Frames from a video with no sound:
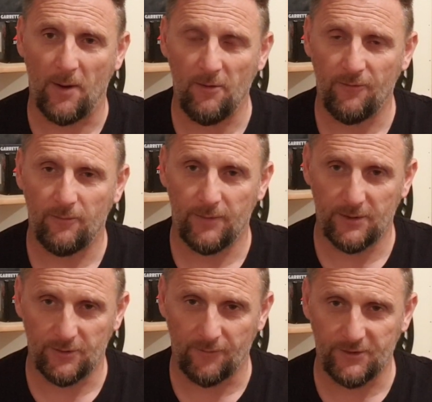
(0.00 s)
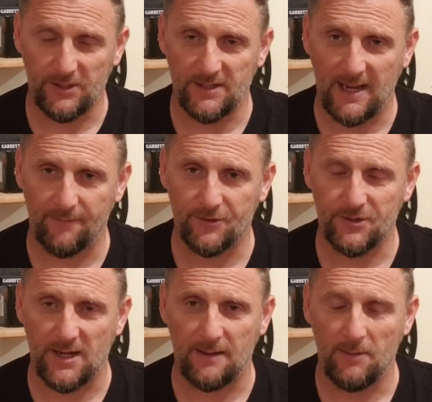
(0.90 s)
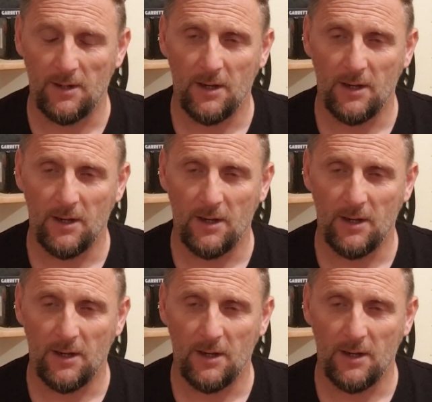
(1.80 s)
off because obviously it's harvest time.